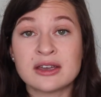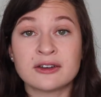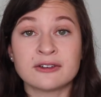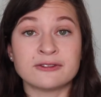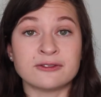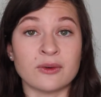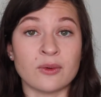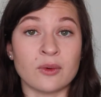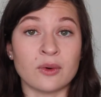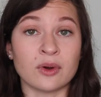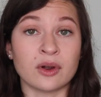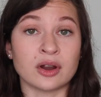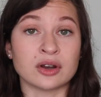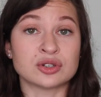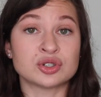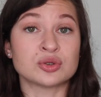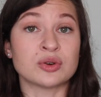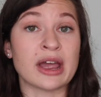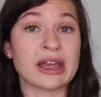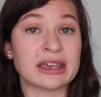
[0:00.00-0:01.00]
for
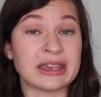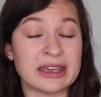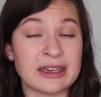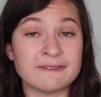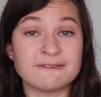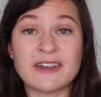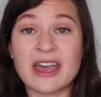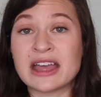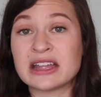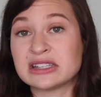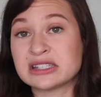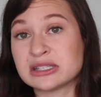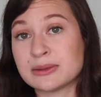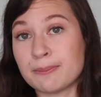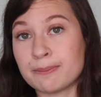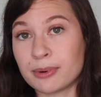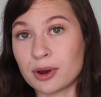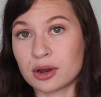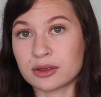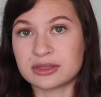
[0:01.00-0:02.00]
tracking events,
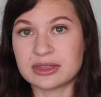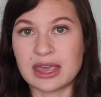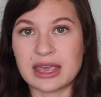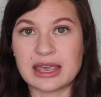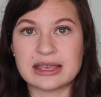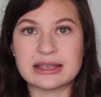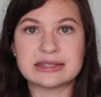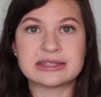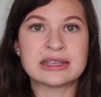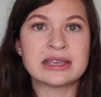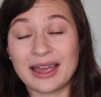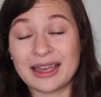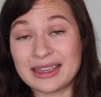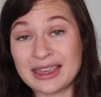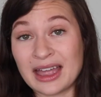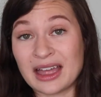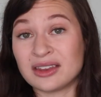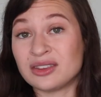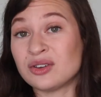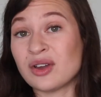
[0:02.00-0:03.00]
birthdays.
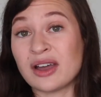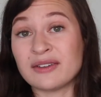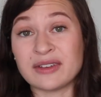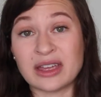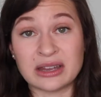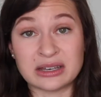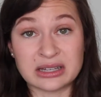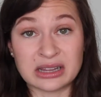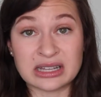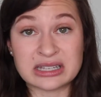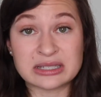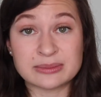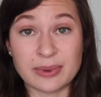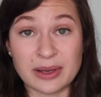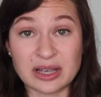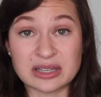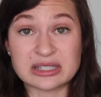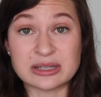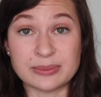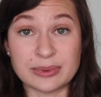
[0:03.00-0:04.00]
Again, you have endless
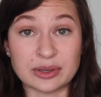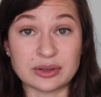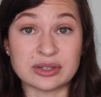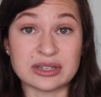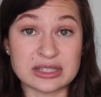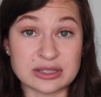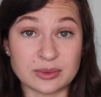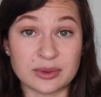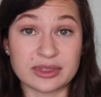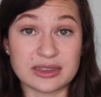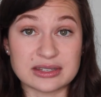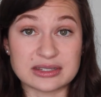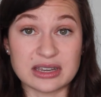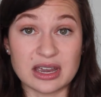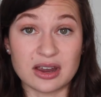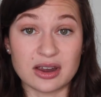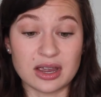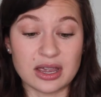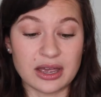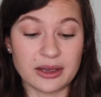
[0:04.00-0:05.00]
possibilities with this
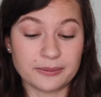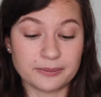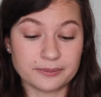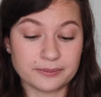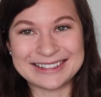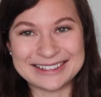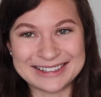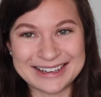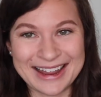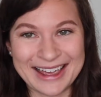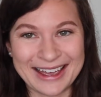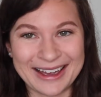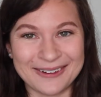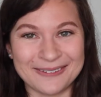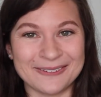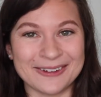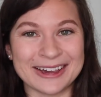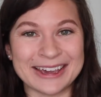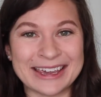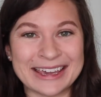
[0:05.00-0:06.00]
area. Now
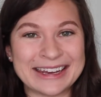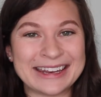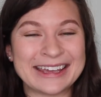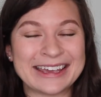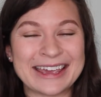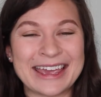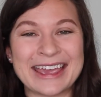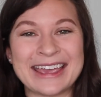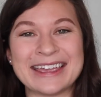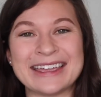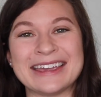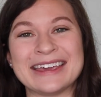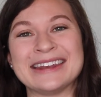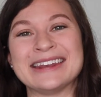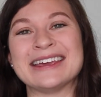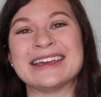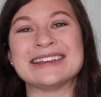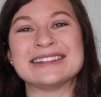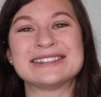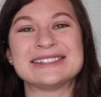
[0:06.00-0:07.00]
we're getting
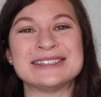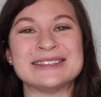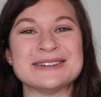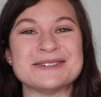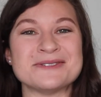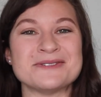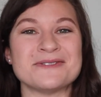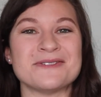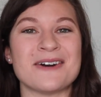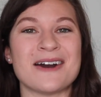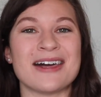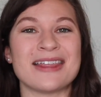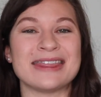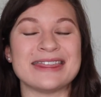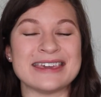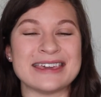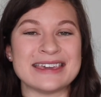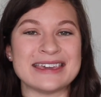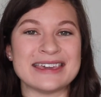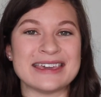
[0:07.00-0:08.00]
into
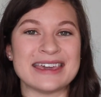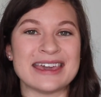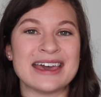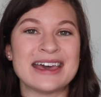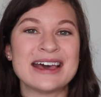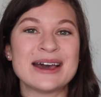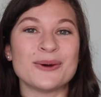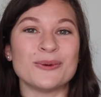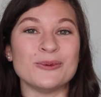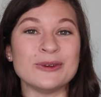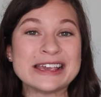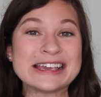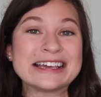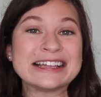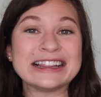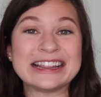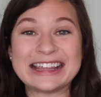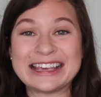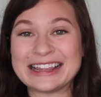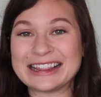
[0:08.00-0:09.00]
the
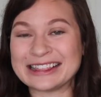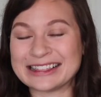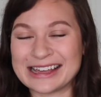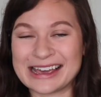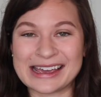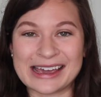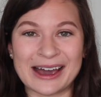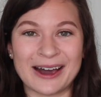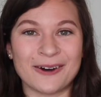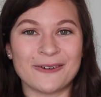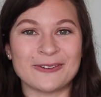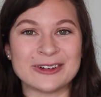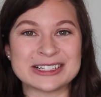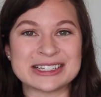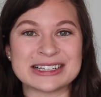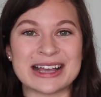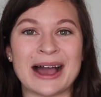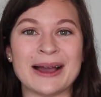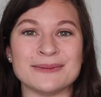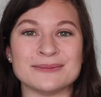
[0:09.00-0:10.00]
weekly layout, which
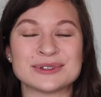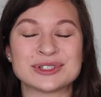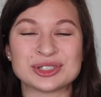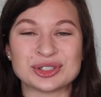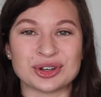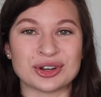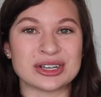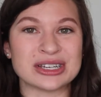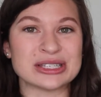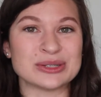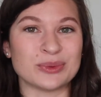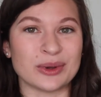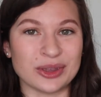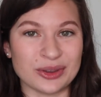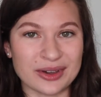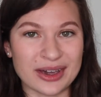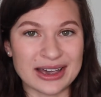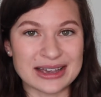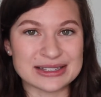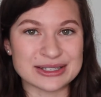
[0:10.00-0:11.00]
I'm sure is what you
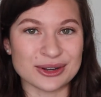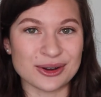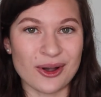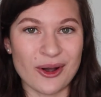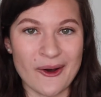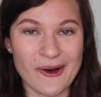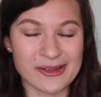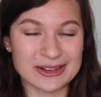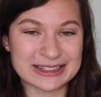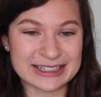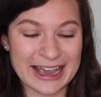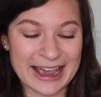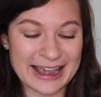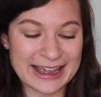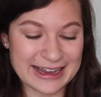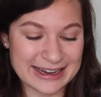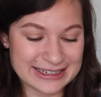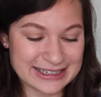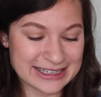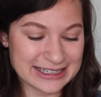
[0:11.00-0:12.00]
guys are all
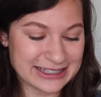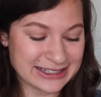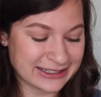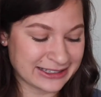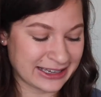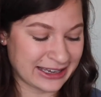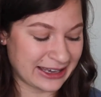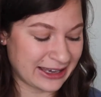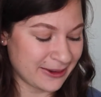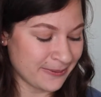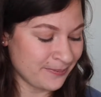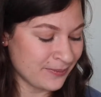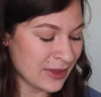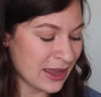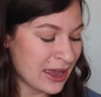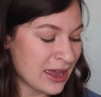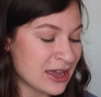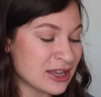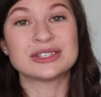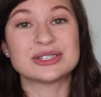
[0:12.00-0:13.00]
dying to see.
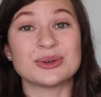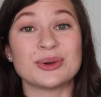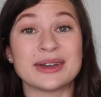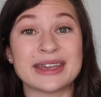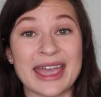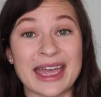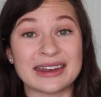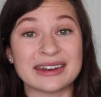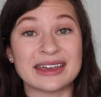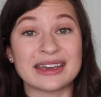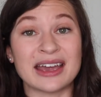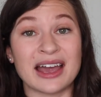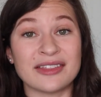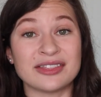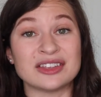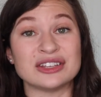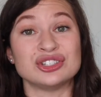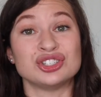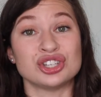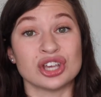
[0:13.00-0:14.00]
So again, I got
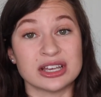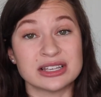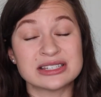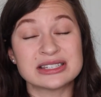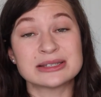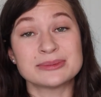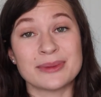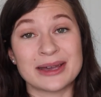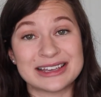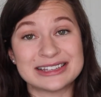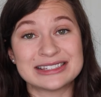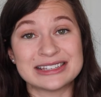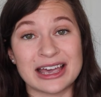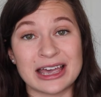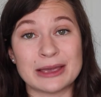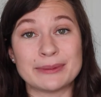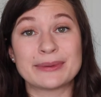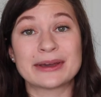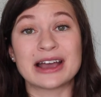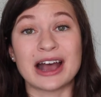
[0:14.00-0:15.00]
the Just My
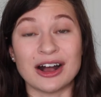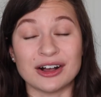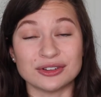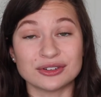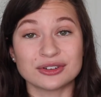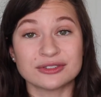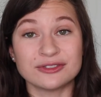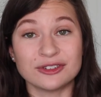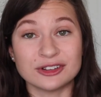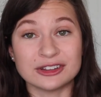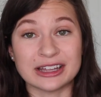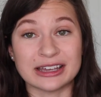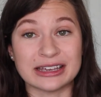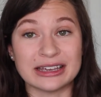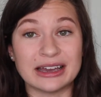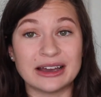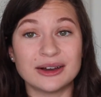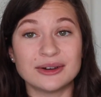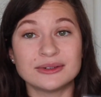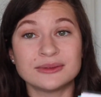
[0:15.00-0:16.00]
Type colorful
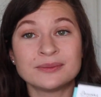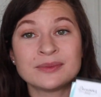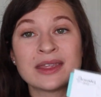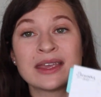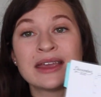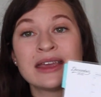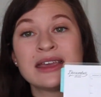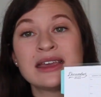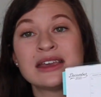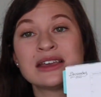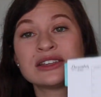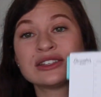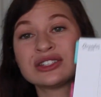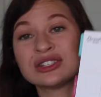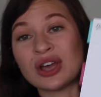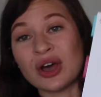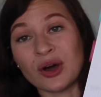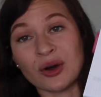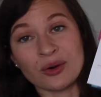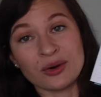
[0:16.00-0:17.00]
layout.
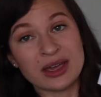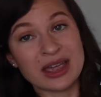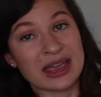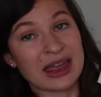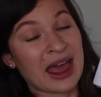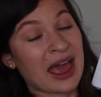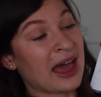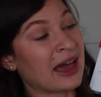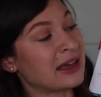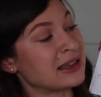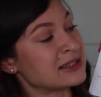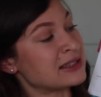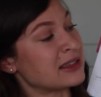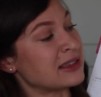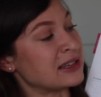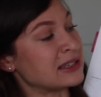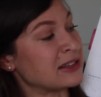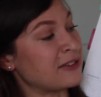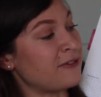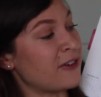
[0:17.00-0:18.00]
So it has
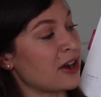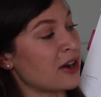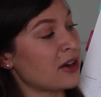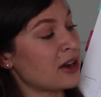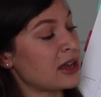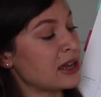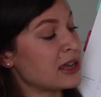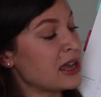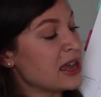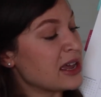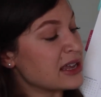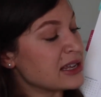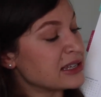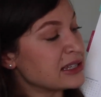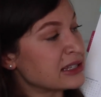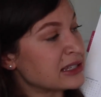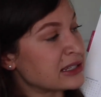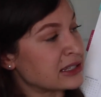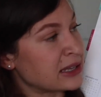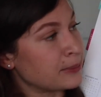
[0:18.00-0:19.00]
this very
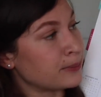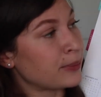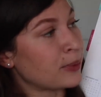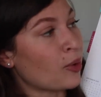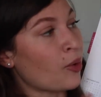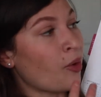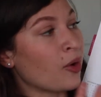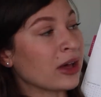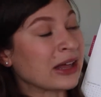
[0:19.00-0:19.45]
simple,